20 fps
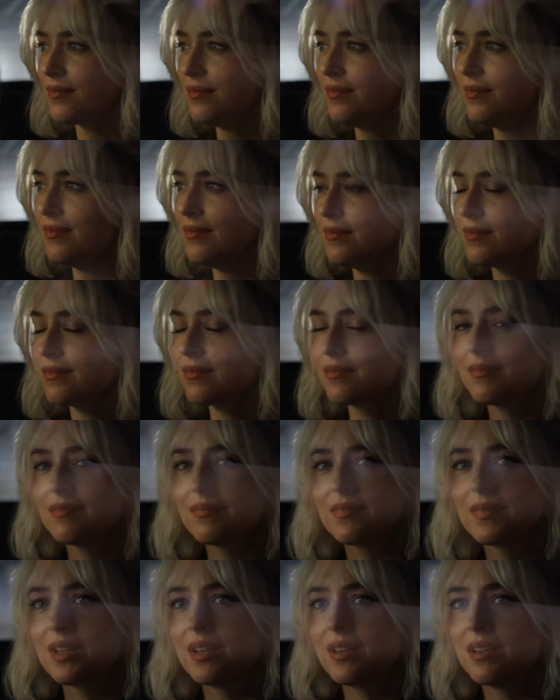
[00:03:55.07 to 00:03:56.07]
it was important
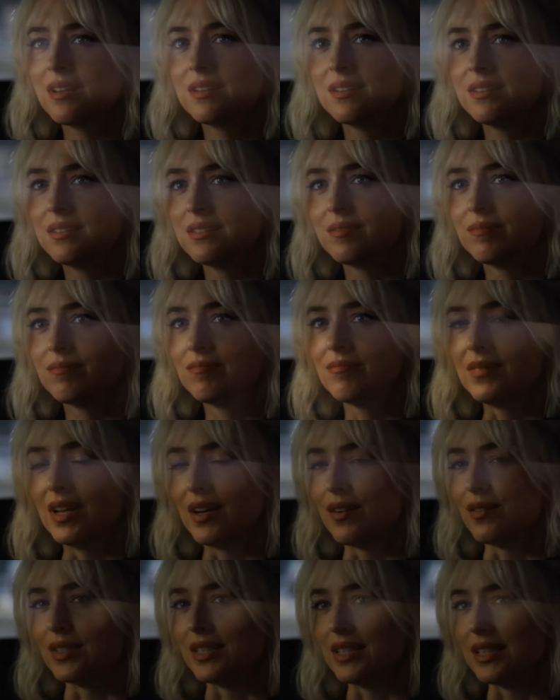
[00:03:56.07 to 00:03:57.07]
for them to get a little
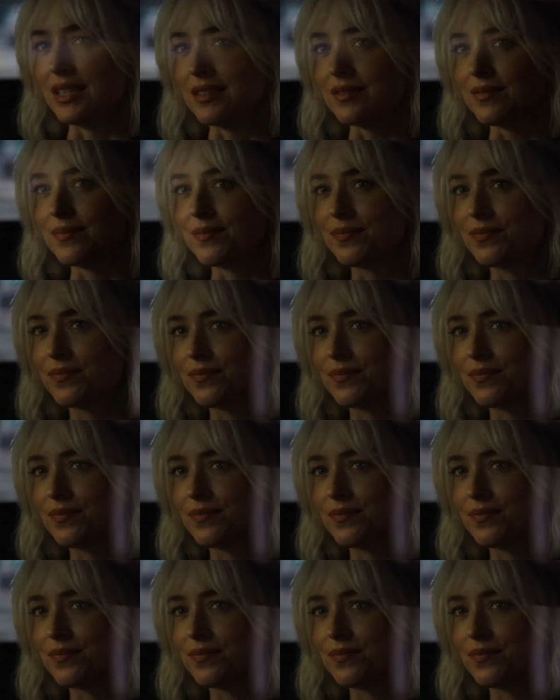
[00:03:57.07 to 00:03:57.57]
bit of a feel for